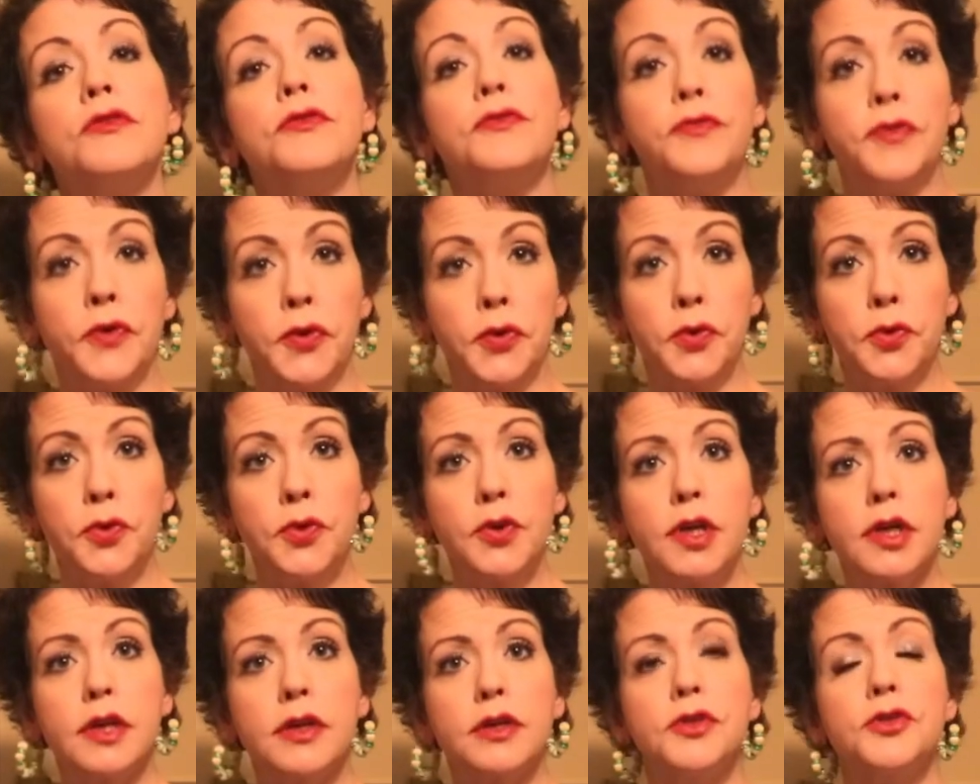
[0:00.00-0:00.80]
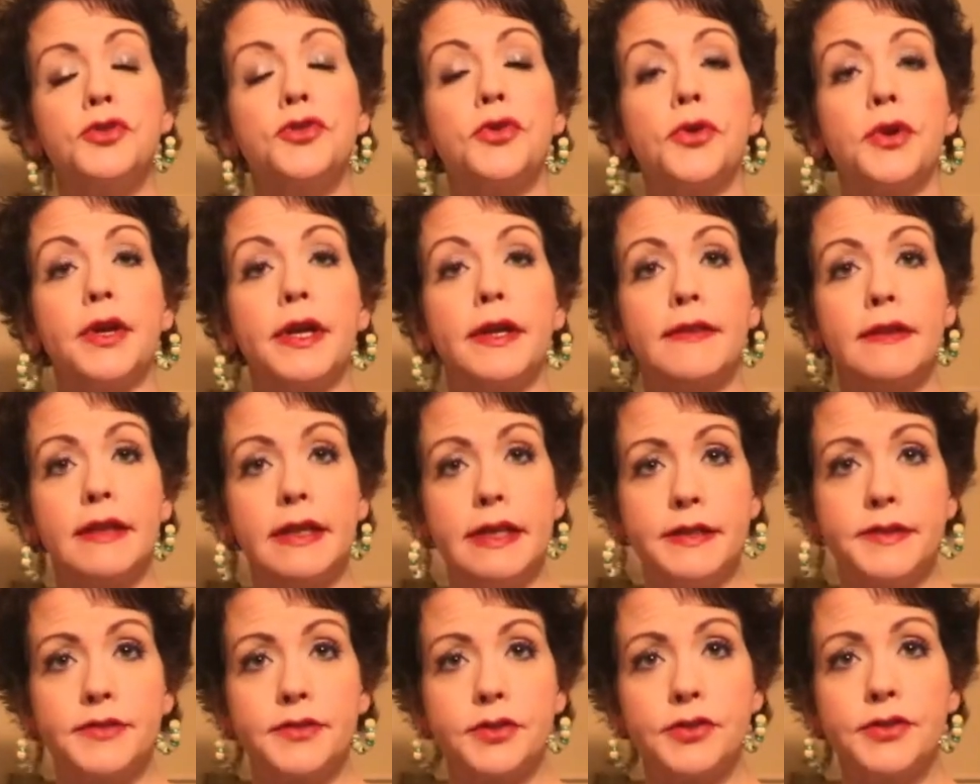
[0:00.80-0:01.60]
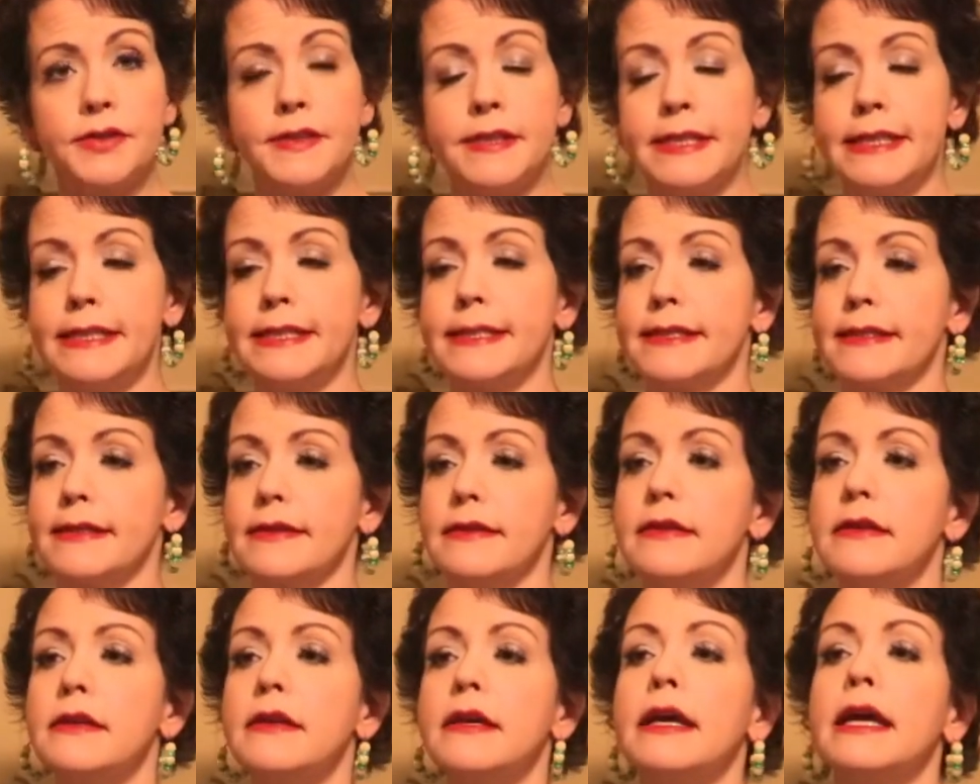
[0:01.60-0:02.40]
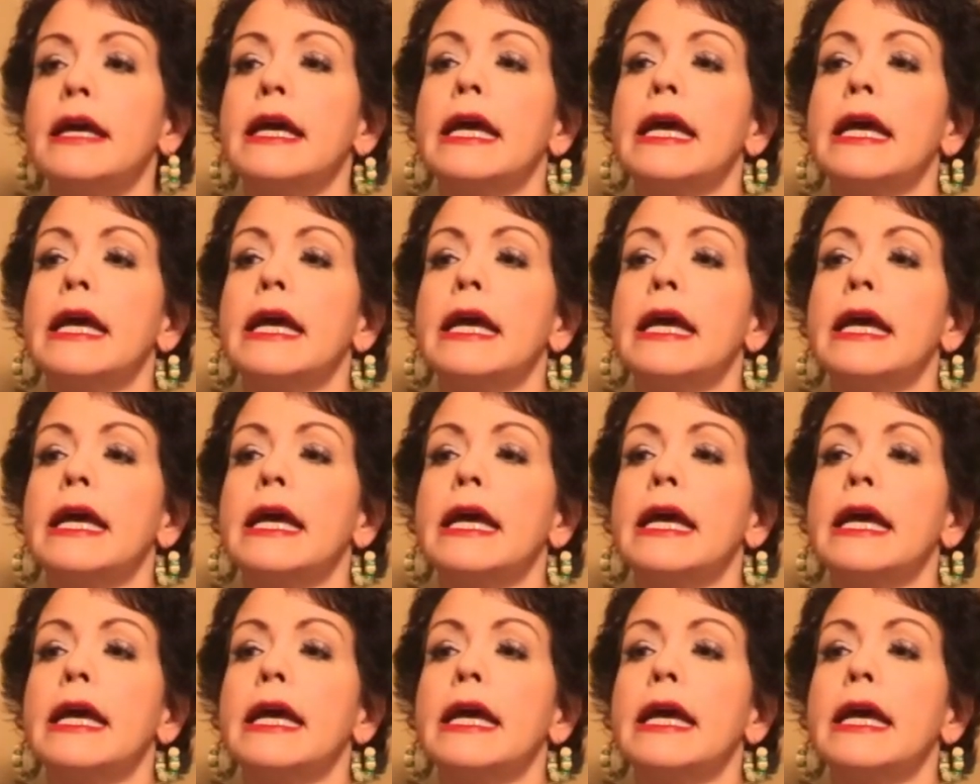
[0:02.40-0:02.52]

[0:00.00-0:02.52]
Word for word: food during the Easter season